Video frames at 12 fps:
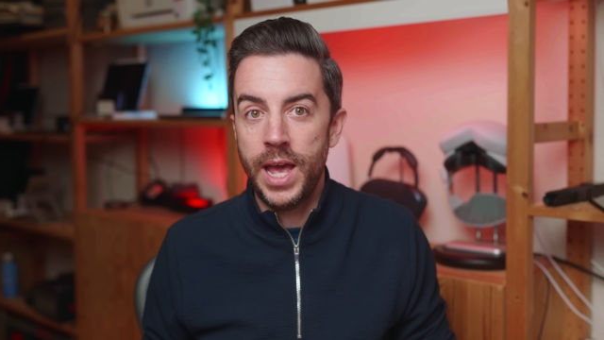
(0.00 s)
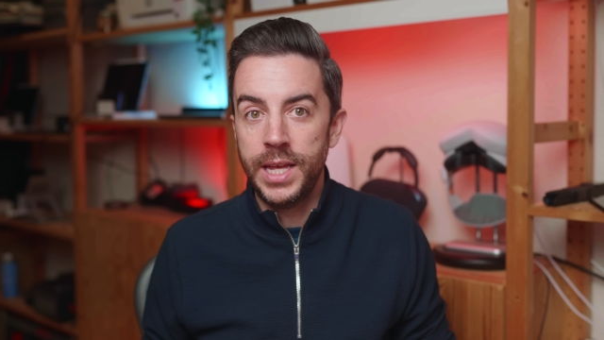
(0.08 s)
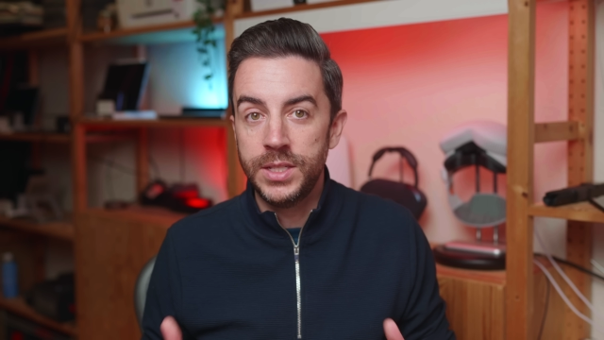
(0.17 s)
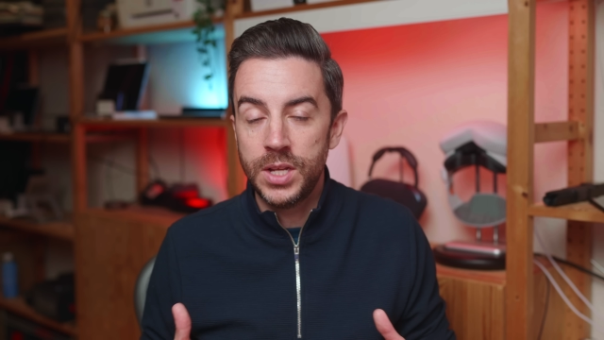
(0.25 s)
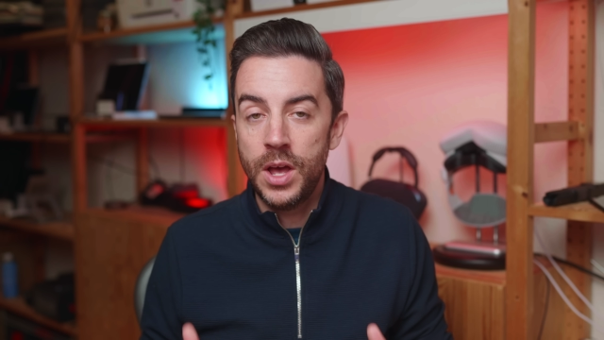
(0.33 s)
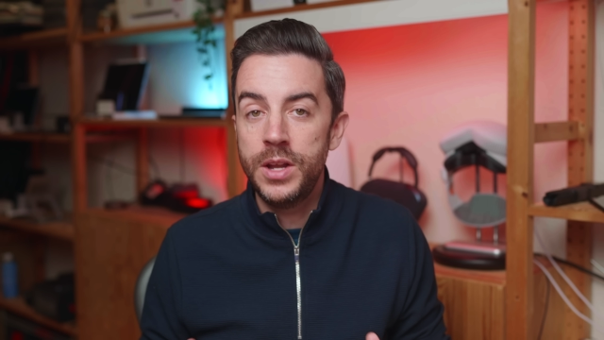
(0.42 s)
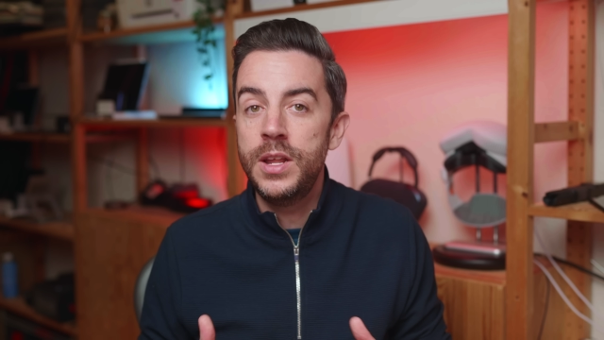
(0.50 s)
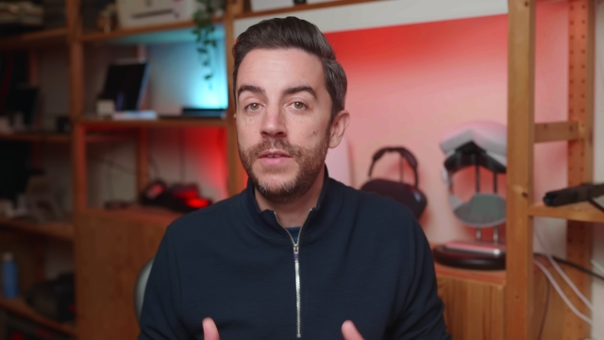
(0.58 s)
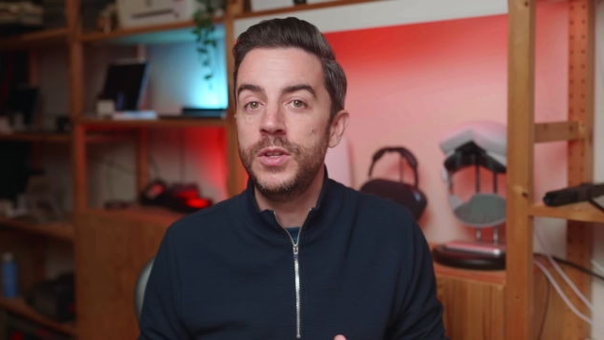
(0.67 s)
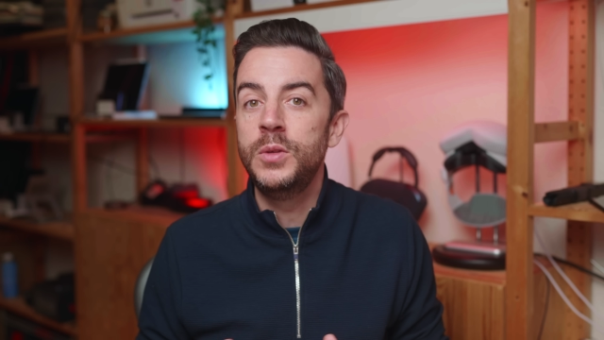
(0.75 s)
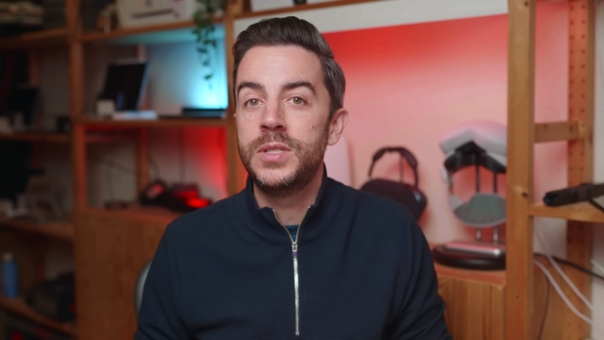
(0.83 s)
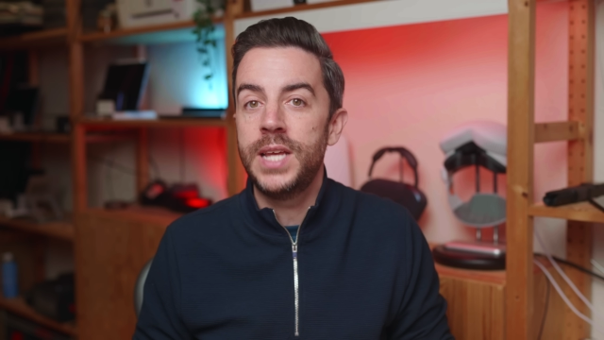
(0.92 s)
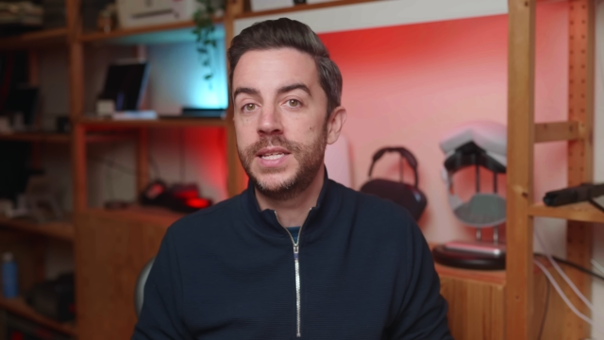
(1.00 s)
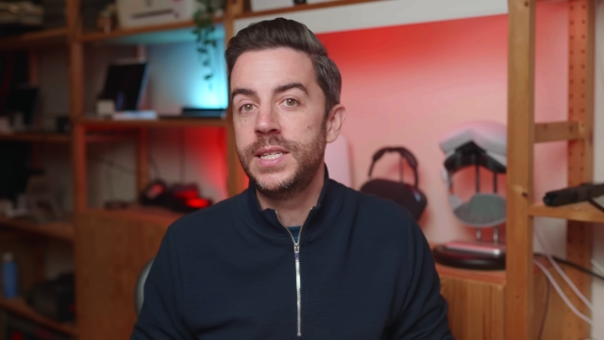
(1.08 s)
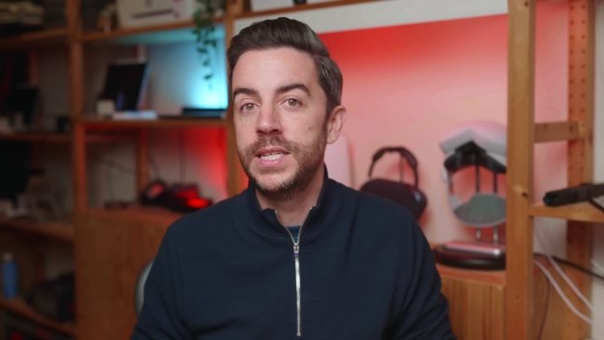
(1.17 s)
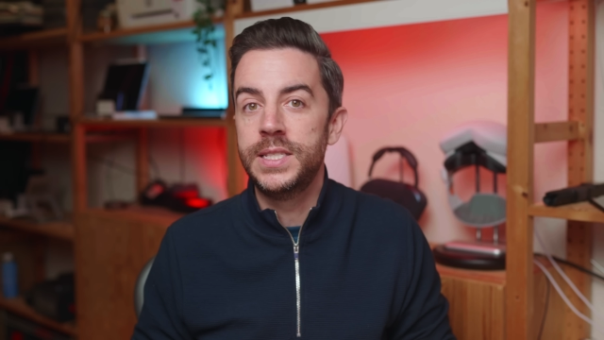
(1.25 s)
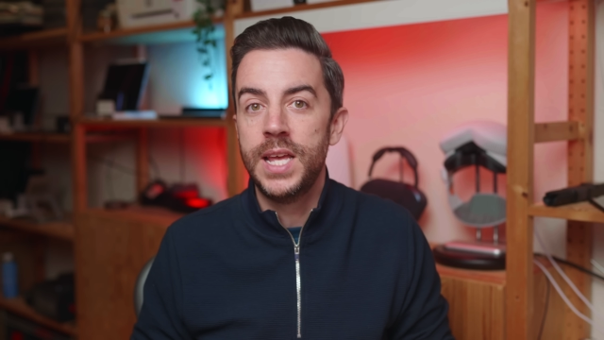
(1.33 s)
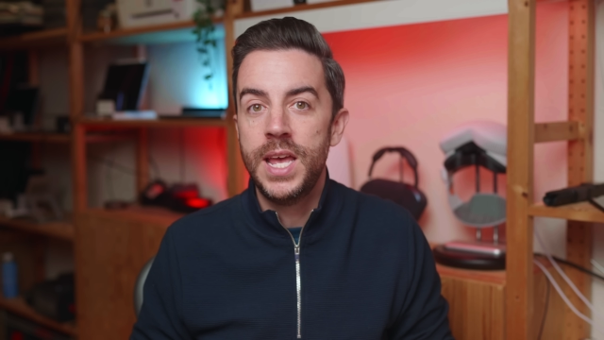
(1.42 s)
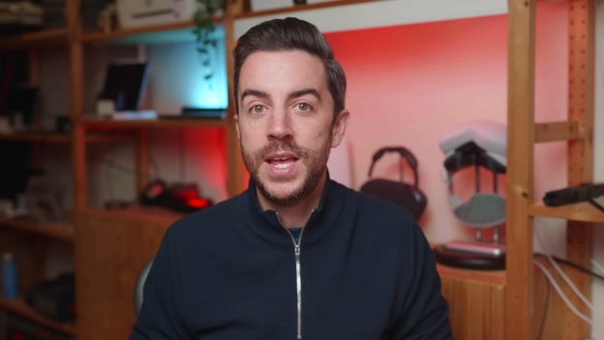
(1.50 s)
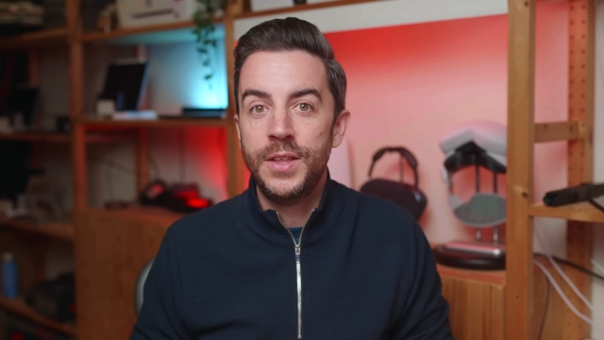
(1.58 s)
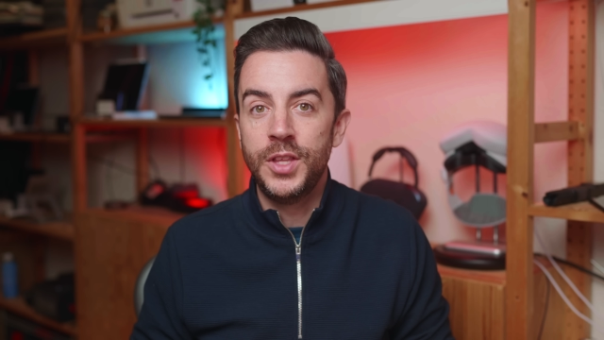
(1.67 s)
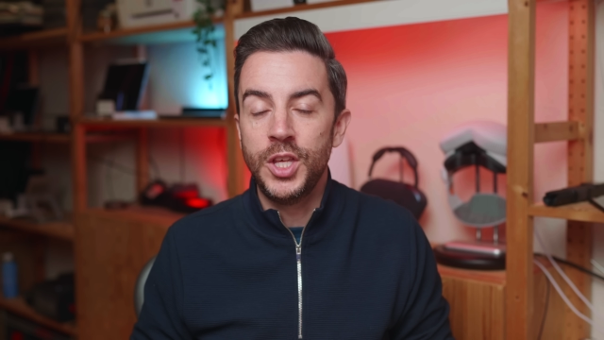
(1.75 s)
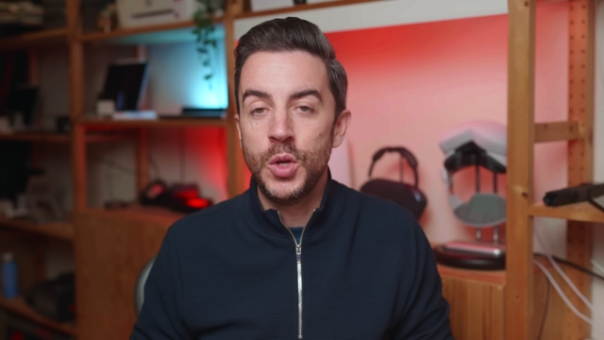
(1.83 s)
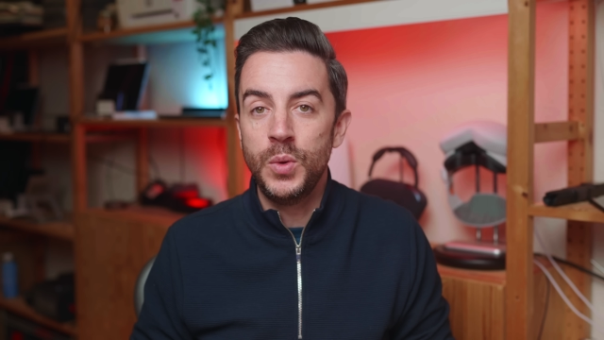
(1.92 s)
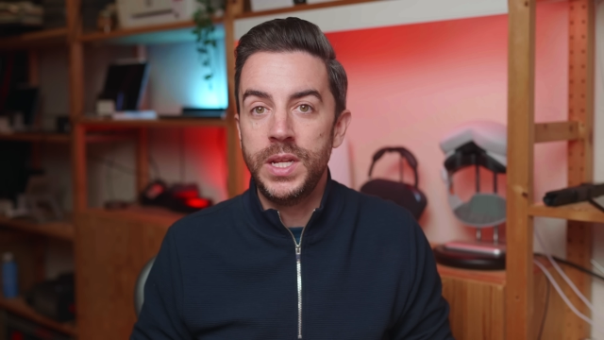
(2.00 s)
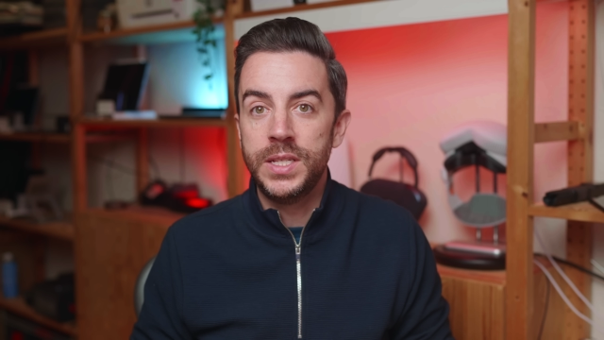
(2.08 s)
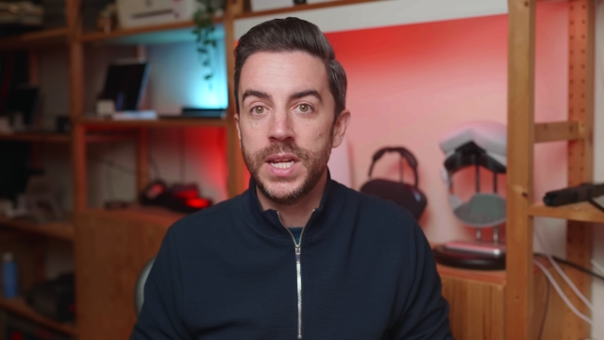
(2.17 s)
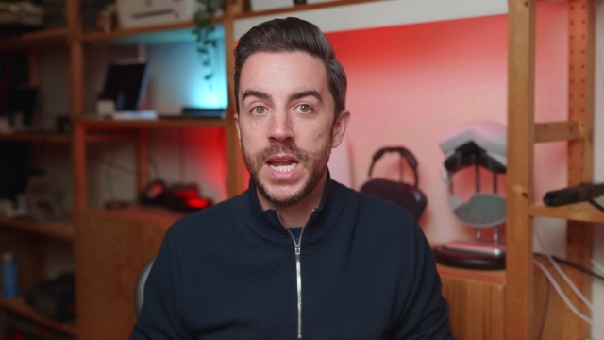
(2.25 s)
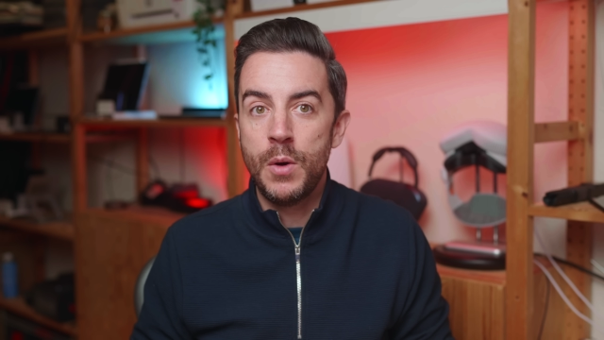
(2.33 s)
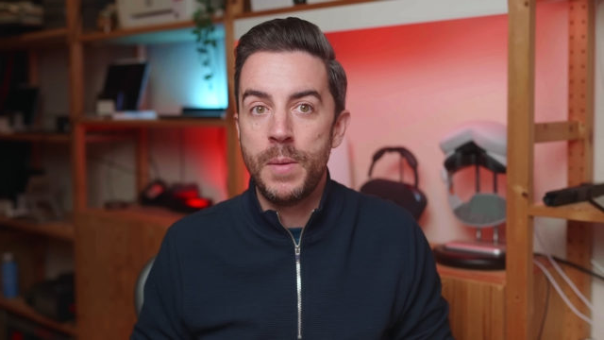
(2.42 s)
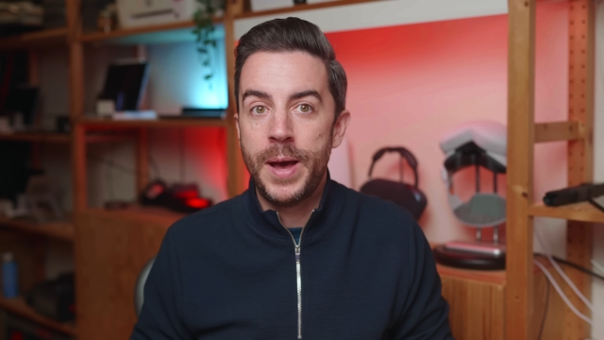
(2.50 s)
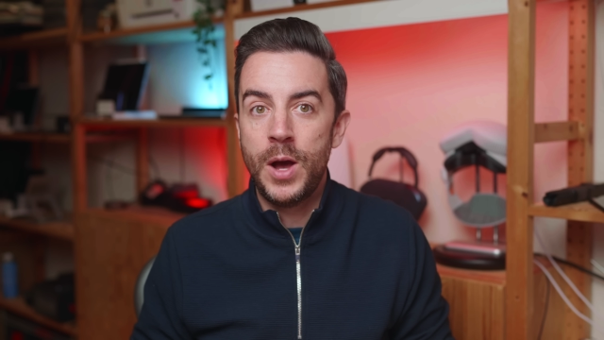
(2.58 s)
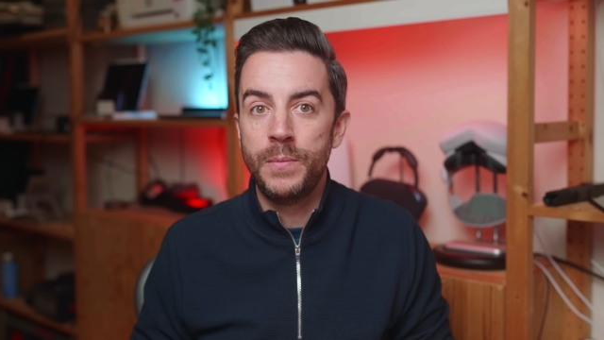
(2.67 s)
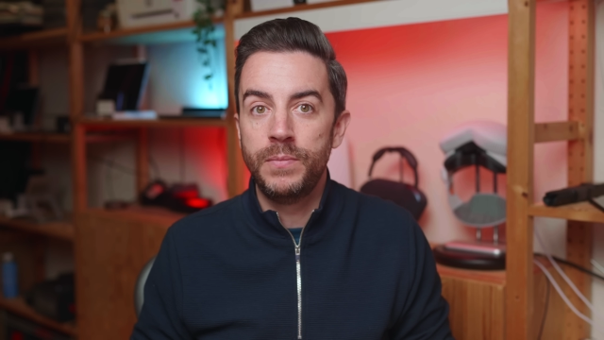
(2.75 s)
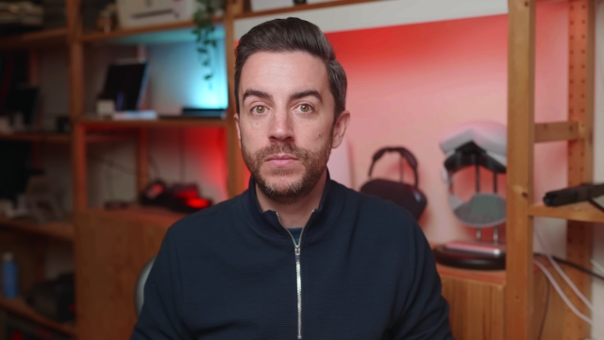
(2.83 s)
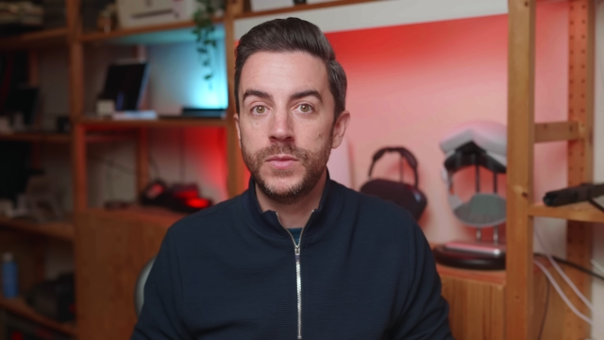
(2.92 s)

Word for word: a ton of new settings that you need to know about.